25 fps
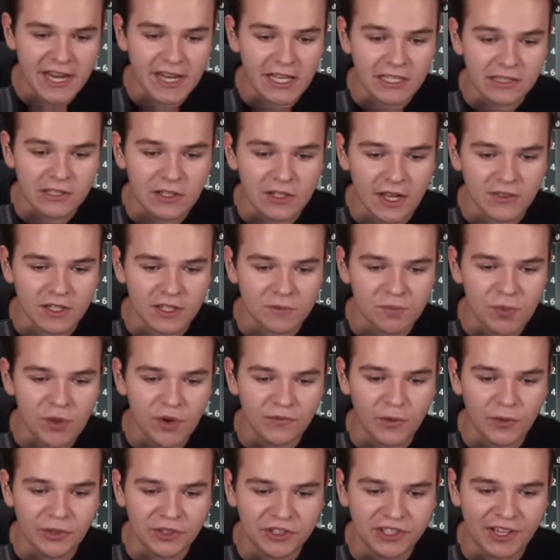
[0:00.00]
take a look at this
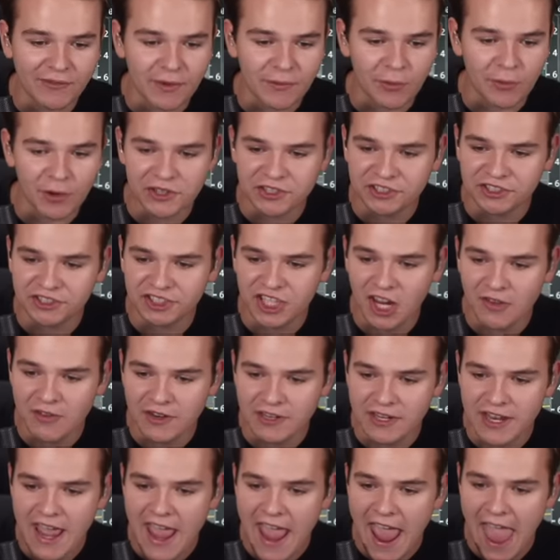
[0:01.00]
beautiful
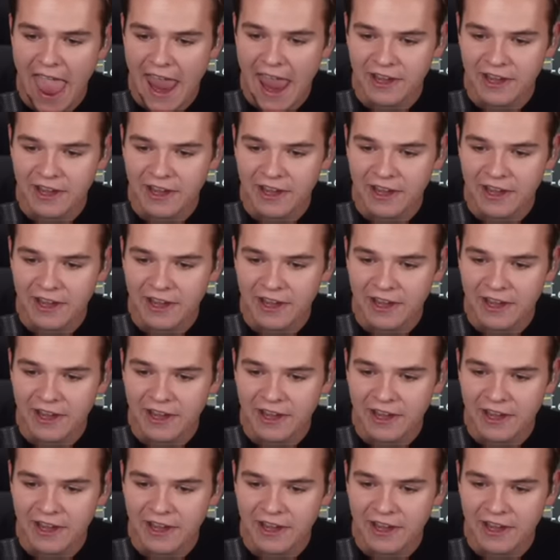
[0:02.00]
717